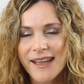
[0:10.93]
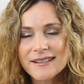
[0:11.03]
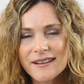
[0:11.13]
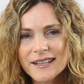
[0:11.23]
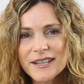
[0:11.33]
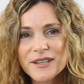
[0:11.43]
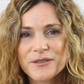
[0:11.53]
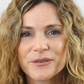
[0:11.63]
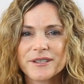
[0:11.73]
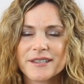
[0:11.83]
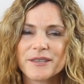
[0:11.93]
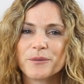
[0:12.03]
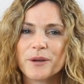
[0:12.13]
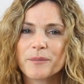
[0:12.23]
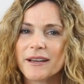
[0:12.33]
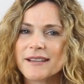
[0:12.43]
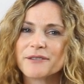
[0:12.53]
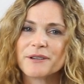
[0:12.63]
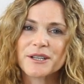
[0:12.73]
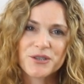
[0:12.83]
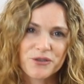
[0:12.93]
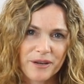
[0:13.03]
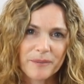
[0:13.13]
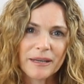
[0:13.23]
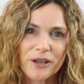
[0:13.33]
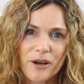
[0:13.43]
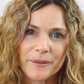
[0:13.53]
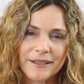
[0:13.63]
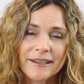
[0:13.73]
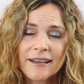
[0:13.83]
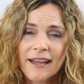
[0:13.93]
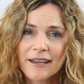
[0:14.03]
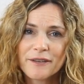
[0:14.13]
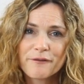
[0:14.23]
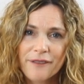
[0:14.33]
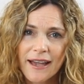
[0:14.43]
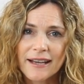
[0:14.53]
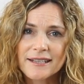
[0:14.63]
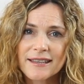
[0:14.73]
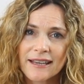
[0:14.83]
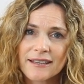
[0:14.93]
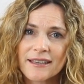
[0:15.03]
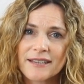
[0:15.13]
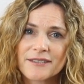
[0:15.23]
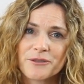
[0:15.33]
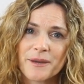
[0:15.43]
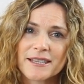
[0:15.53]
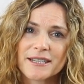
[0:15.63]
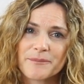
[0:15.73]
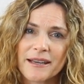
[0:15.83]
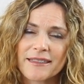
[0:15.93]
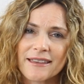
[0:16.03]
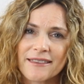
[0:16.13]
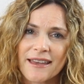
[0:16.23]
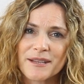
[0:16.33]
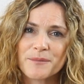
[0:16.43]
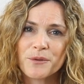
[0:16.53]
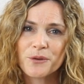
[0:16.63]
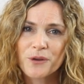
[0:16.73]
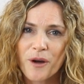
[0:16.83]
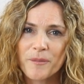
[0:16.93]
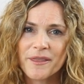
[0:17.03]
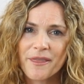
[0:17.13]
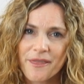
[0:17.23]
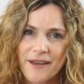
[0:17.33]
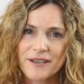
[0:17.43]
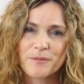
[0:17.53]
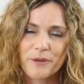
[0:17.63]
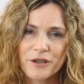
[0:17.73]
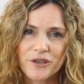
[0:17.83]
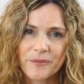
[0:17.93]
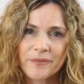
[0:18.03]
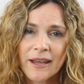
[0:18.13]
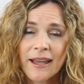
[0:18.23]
Anxiety disorders in the workplace are extremely common, and in fact they do estimate that that is more common than depression,